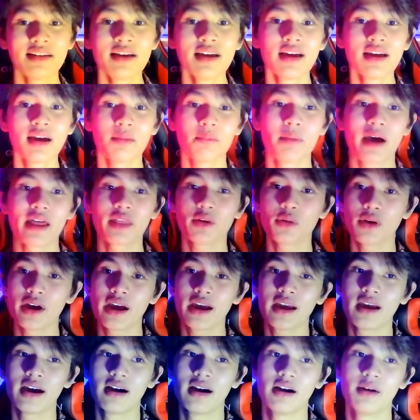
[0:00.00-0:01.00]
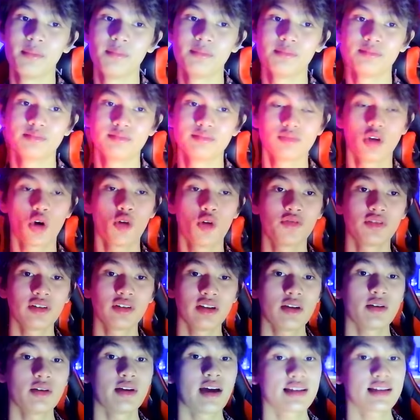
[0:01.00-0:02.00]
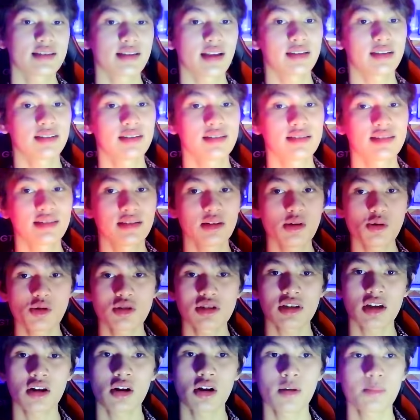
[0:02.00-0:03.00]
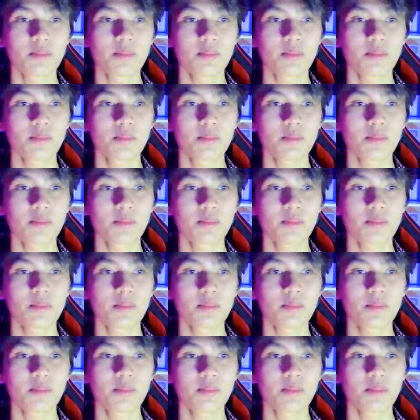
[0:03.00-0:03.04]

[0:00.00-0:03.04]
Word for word: By the way, um, hopefully you guys like this new setup.